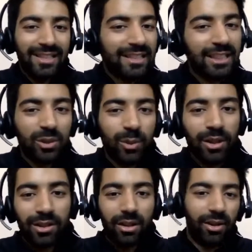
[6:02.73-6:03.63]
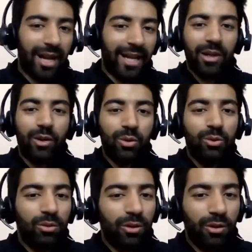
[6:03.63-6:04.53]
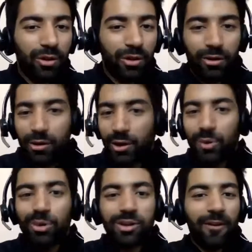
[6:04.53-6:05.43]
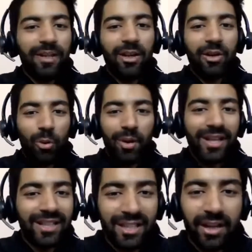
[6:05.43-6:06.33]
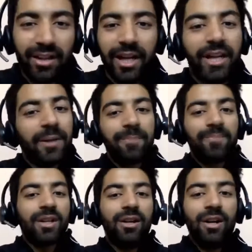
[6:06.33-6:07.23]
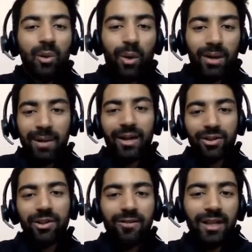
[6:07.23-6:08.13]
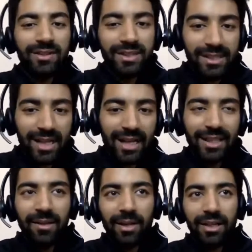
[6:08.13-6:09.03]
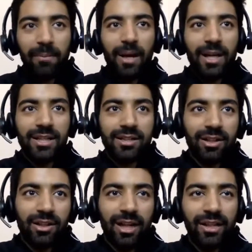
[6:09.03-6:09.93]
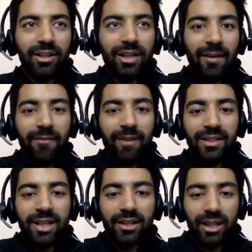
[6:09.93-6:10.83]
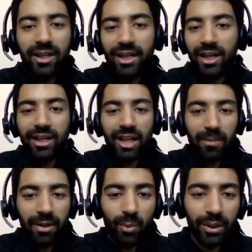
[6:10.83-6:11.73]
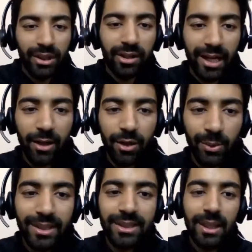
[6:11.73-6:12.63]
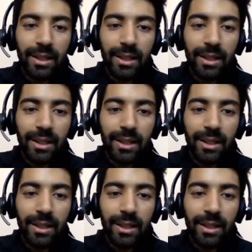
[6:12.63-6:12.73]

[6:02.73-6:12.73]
research work trying to do stuff that nobody has done yet. What Microsoft loves is, I think in the past, in the time when Satya Nadella came in, what they're trying to do is,